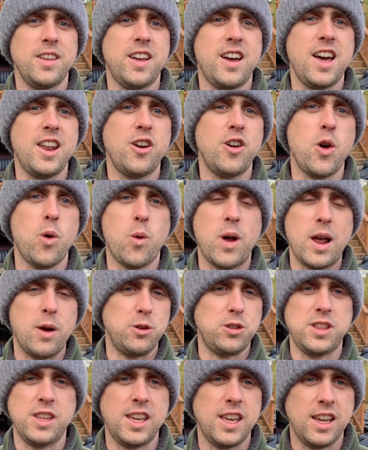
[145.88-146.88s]
I don't know what I
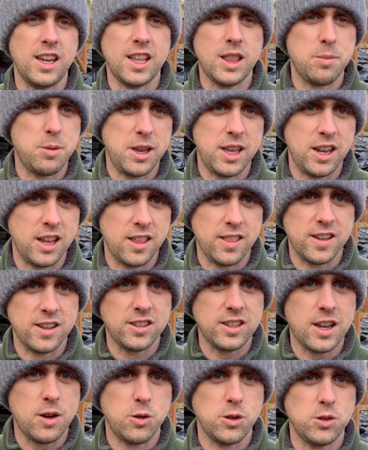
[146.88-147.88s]
was thinking at the beginning of
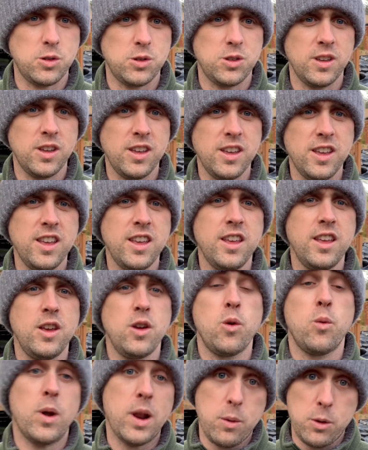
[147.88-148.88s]
this. I was,
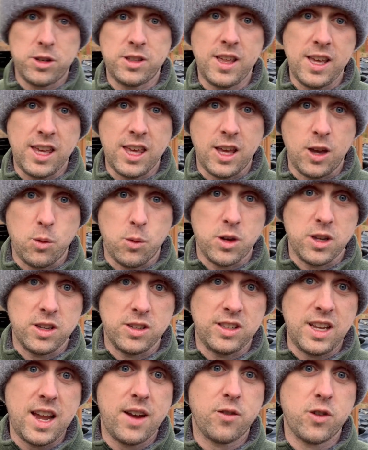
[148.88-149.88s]
what I was thinking
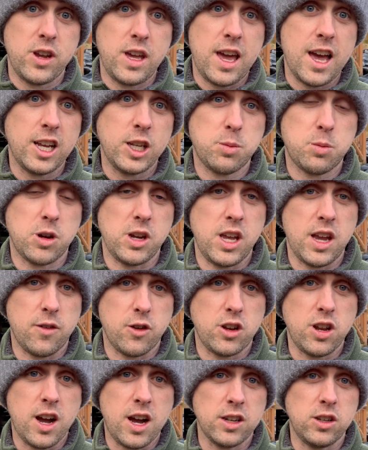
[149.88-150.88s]
was every expert you ever
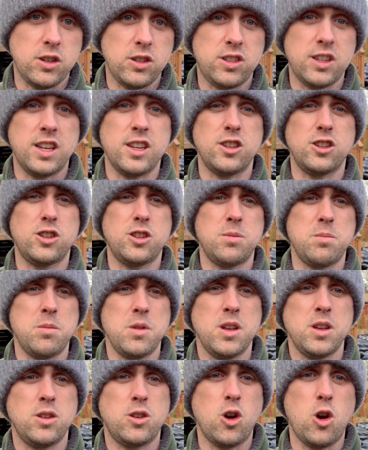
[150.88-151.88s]
talk to says,
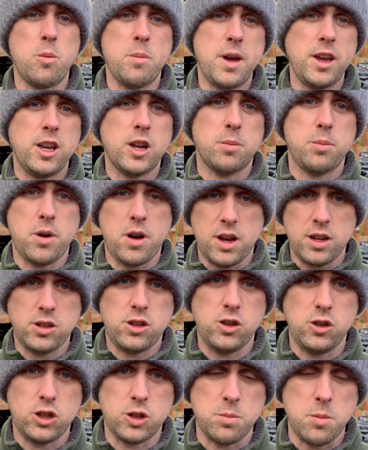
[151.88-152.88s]
don't make your pond
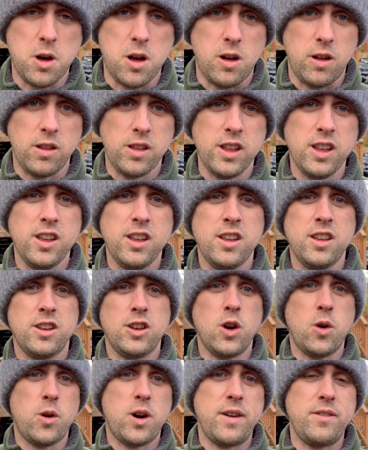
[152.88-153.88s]
too small.
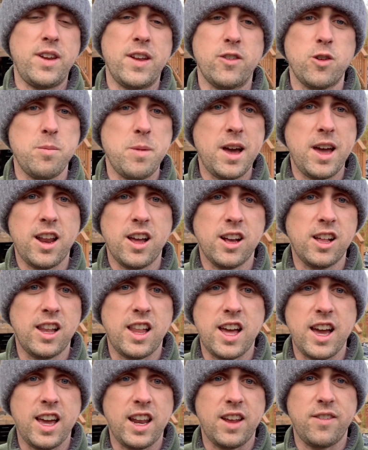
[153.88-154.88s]
No, I've never met a
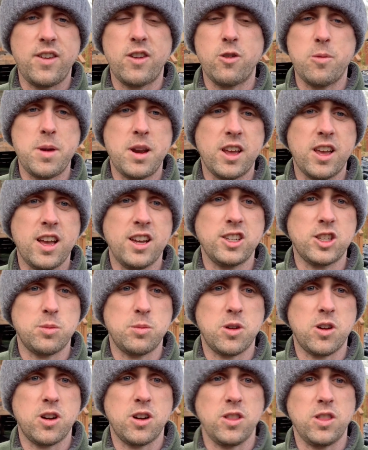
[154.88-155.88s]
client, I've never met a
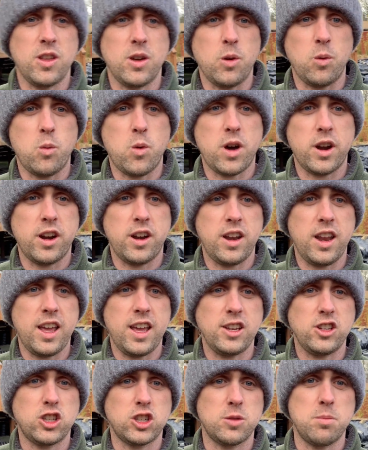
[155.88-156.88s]
customer that wanted
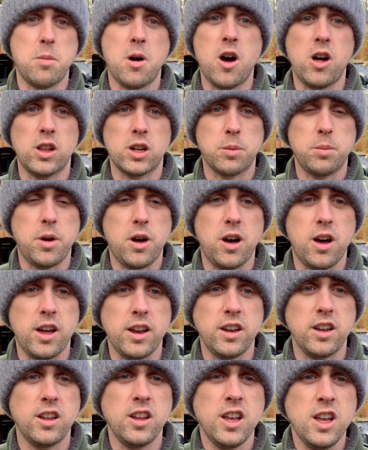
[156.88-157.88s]
a smaller
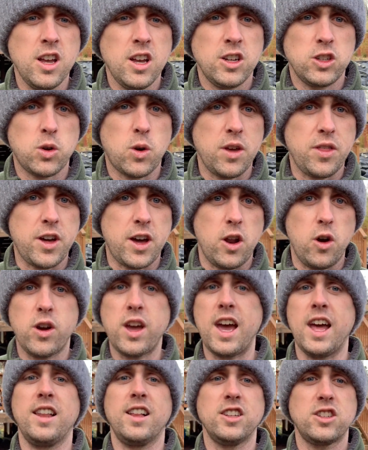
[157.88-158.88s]
pond. So I thought,
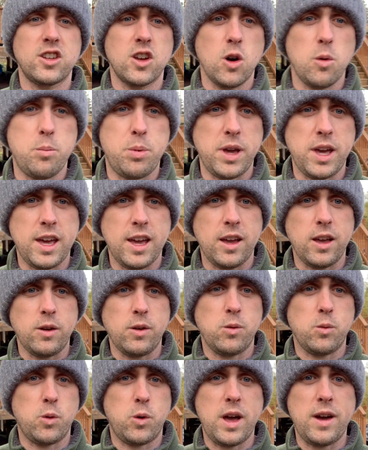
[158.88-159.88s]
okay, let's go big
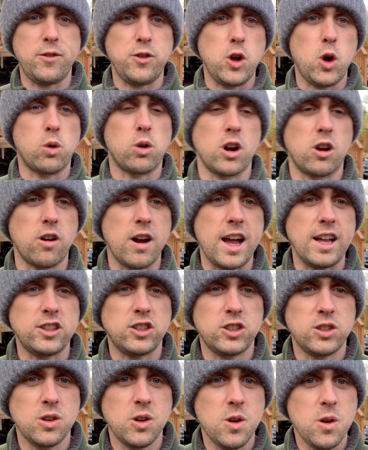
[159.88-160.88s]
and we'll have no
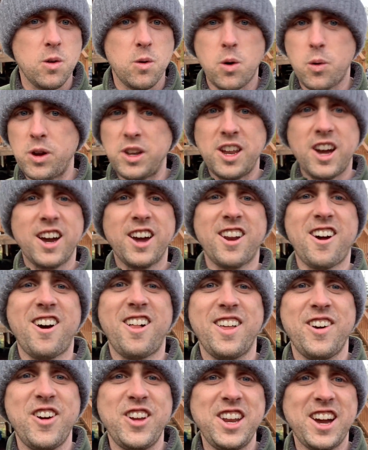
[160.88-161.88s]
regrets. Well, we dug it
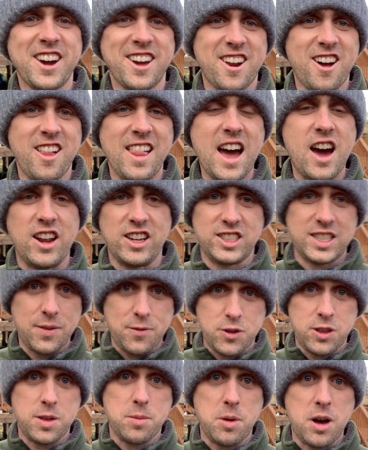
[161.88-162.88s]
all, we dug it all out except
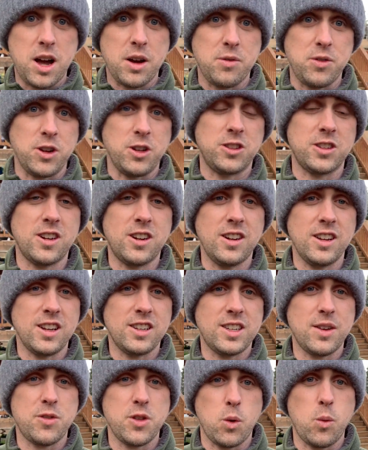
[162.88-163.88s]
for the bog filter,
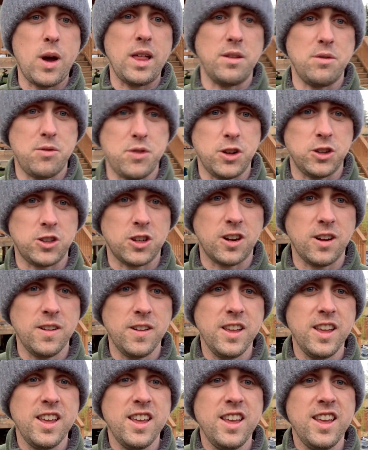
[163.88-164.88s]
except for the wetland filter.
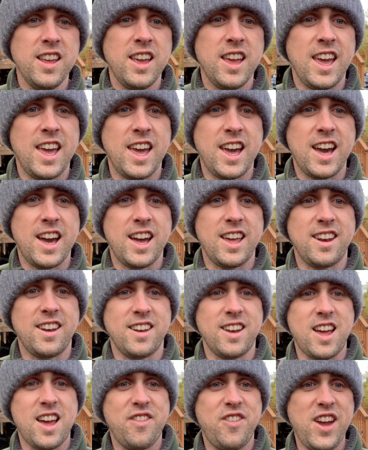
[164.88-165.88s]

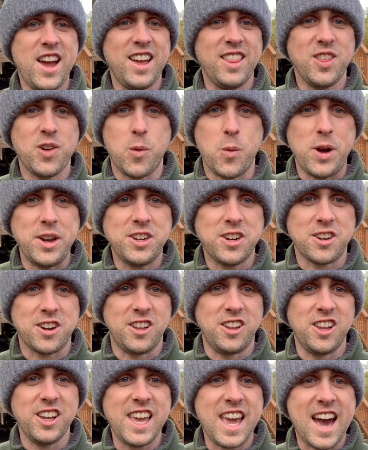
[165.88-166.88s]
And I've had the winter to
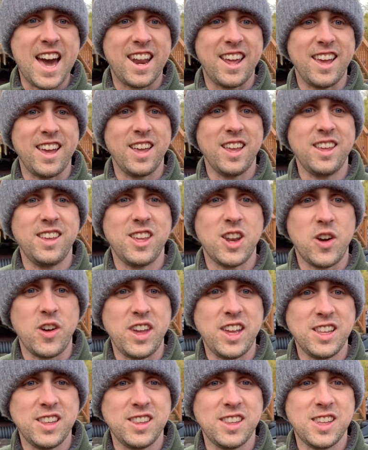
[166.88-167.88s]
look at it, you know,
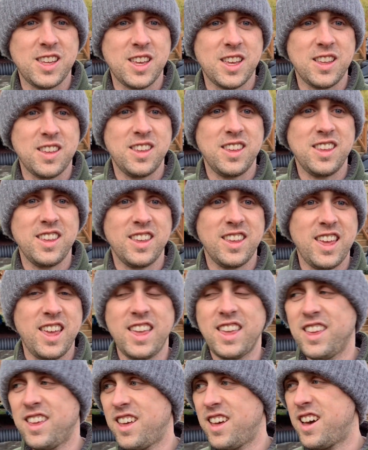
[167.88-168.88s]
in
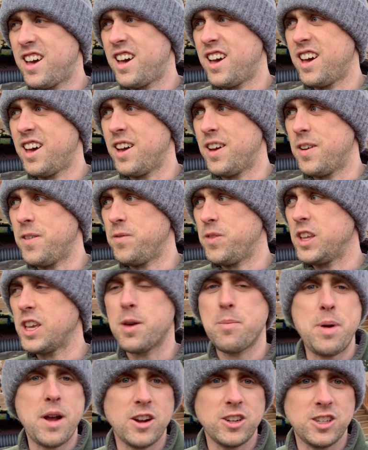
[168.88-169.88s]
um, in
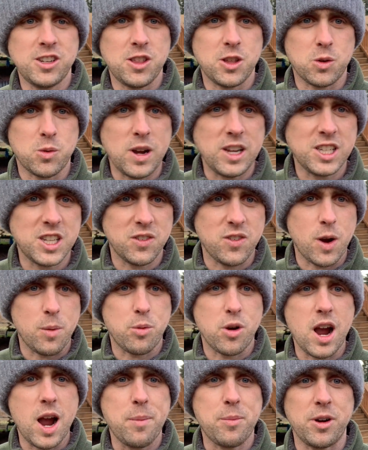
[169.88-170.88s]
comparison to the rest of our
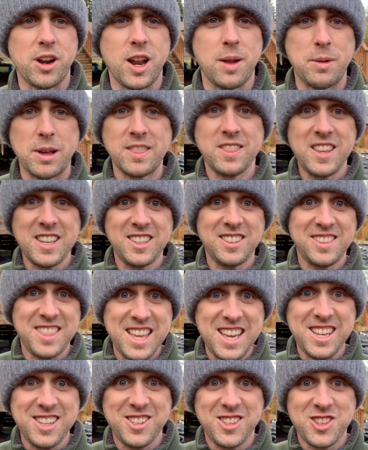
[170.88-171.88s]
property, I'm like, this
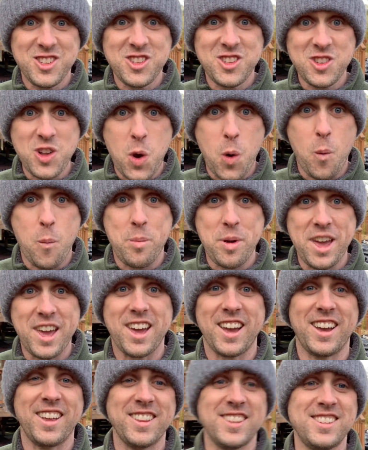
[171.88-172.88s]
thing is so
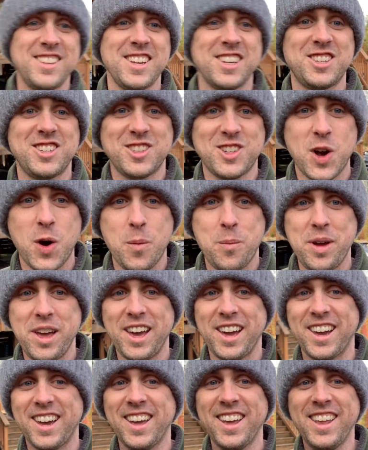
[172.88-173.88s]
big. This thing is so
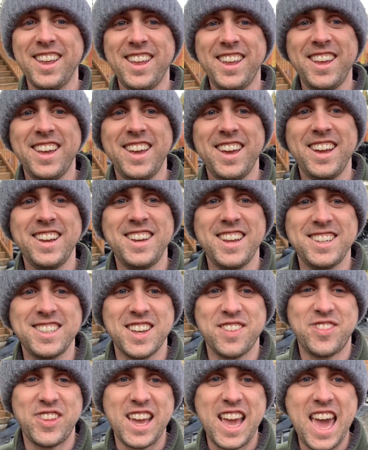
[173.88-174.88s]
big. It takes
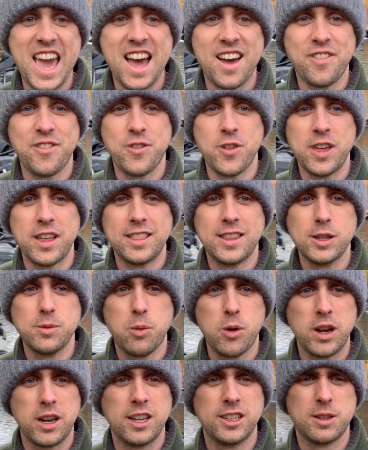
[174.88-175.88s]
up like half, at this
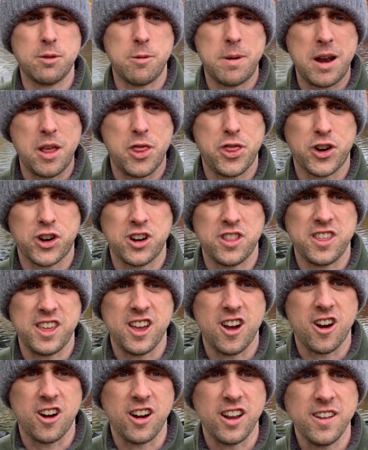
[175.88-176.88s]
point, it takes up about a third of the
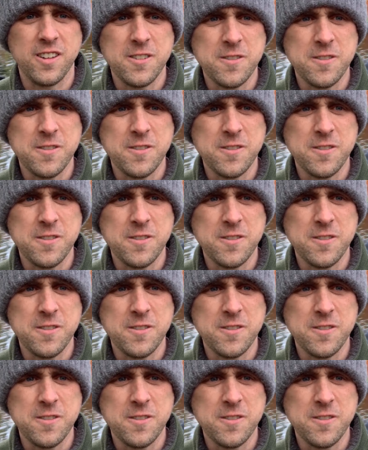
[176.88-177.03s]
yard.